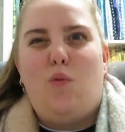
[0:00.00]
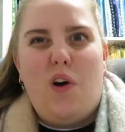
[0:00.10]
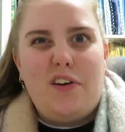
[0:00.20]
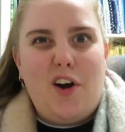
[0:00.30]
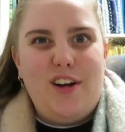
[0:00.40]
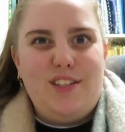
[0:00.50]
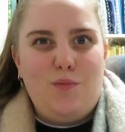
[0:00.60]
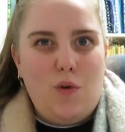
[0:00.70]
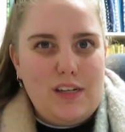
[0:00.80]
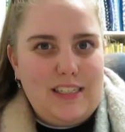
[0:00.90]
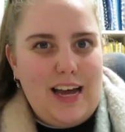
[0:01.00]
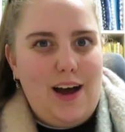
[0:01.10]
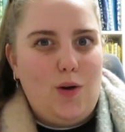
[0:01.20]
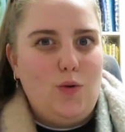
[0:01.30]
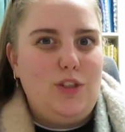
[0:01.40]
what goes and what
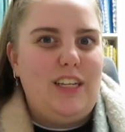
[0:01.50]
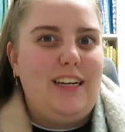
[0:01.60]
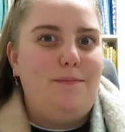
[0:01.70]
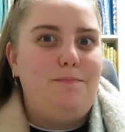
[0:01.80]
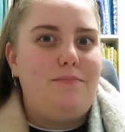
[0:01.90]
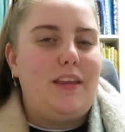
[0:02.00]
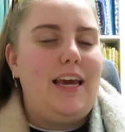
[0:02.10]
sells and